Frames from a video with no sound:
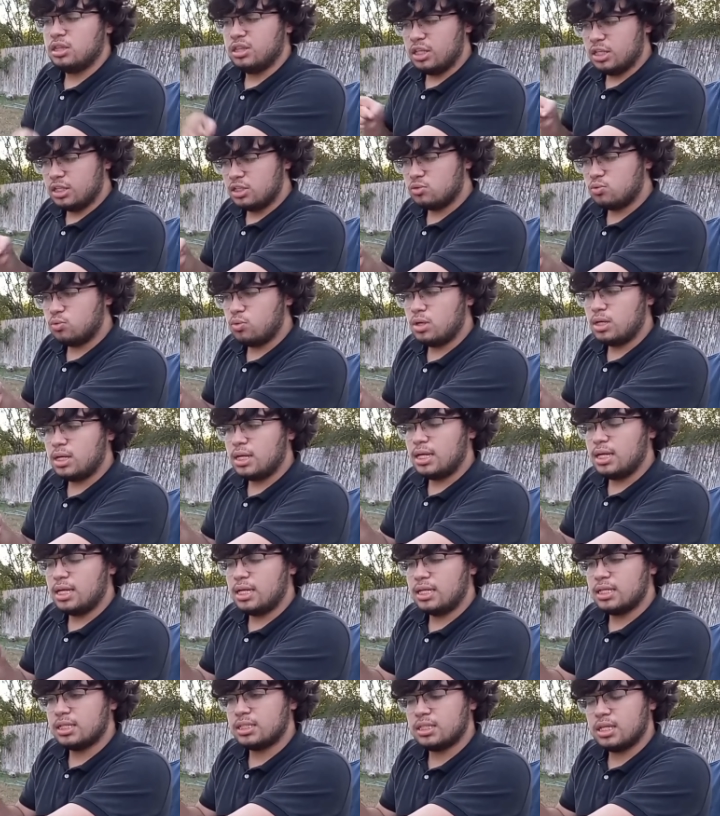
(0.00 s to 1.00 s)
This one
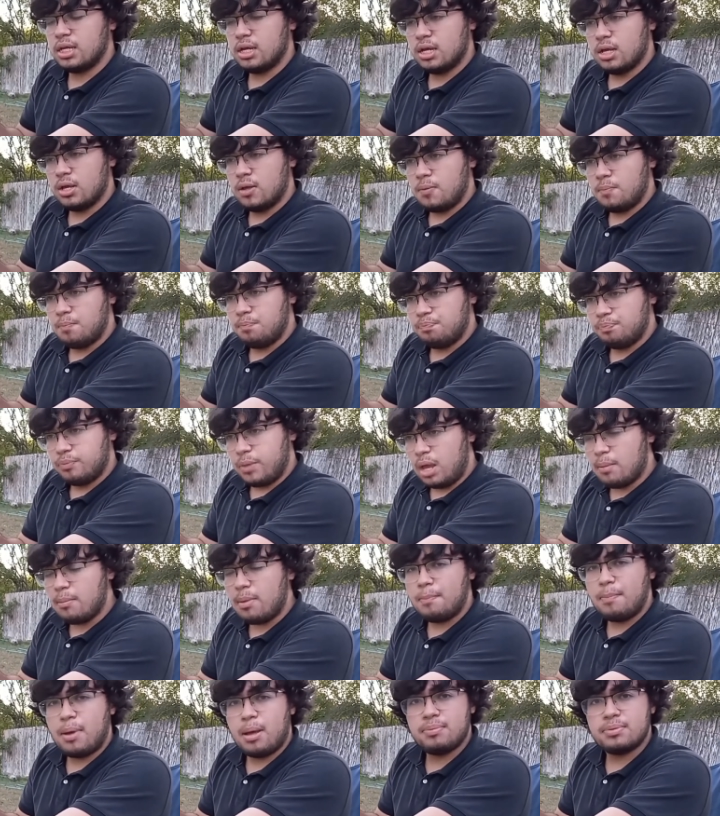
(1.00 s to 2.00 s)
is
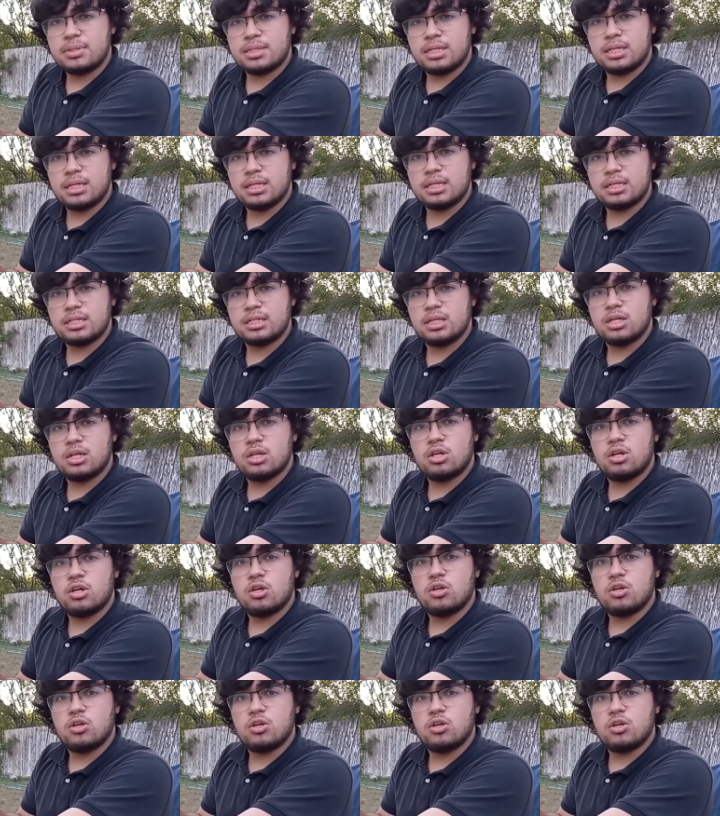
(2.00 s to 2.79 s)
Hemipepsis